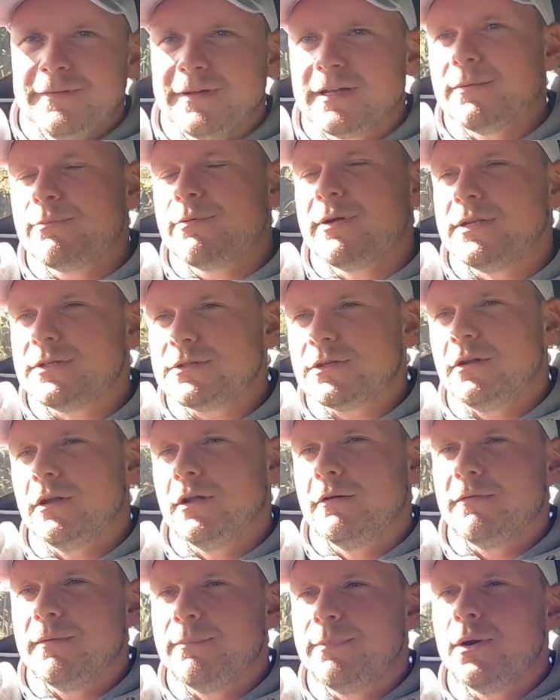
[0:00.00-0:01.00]
fingerprints all
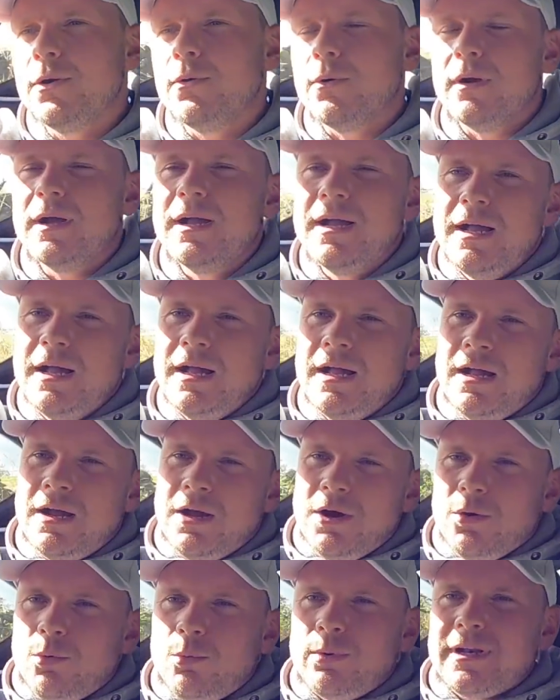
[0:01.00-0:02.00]
over the boot.
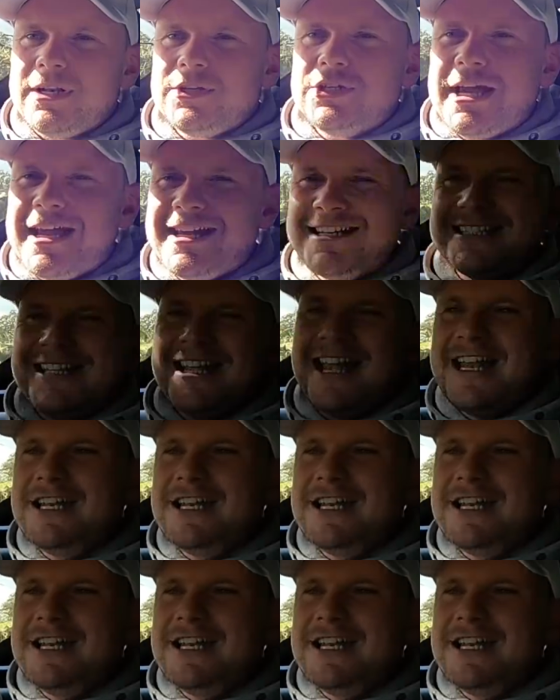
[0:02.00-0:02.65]
Would I change the